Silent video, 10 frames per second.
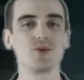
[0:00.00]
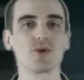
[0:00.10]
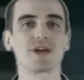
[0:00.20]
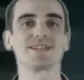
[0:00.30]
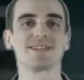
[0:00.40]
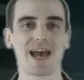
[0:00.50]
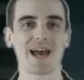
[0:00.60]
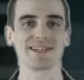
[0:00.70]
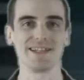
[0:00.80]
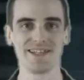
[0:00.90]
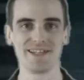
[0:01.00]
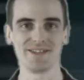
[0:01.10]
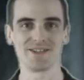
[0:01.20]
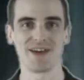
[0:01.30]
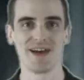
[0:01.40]
at her little base of
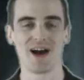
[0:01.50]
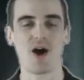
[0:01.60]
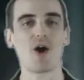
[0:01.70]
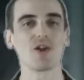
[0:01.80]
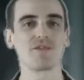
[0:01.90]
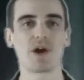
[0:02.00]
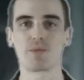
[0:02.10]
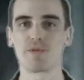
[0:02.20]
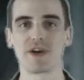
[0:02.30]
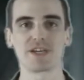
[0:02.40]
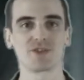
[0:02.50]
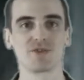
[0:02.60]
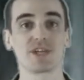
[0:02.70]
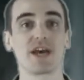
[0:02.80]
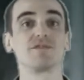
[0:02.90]
operations.
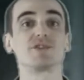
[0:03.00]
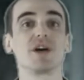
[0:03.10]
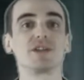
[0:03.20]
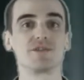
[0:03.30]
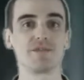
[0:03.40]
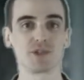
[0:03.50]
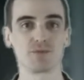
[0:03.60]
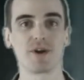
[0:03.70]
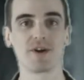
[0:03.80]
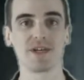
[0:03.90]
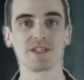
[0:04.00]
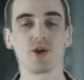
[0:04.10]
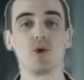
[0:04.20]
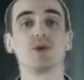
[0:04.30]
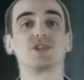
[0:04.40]
It turns out Billy is actually
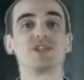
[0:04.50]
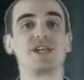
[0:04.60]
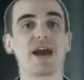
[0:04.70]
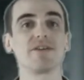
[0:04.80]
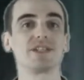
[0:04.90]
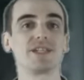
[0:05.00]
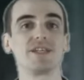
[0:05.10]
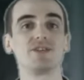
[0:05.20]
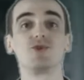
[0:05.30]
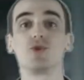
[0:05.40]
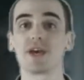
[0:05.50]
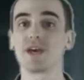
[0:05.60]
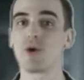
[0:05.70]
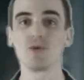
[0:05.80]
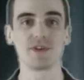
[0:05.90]
controlling Evelyn now and
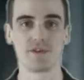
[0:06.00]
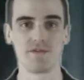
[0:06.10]
she also